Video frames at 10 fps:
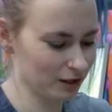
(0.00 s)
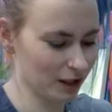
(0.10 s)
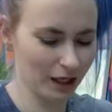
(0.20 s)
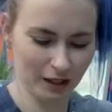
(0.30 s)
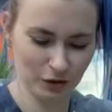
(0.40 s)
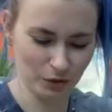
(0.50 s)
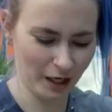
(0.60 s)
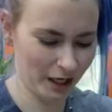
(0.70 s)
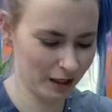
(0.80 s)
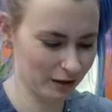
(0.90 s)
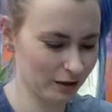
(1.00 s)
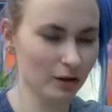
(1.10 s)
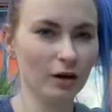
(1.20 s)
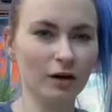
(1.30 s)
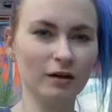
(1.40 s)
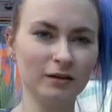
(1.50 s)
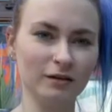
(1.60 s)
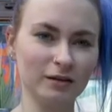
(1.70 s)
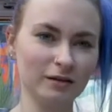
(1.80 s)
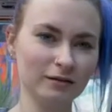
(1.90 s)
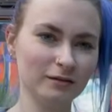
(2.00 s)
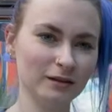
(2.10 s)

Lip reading: I like grey a lot, you can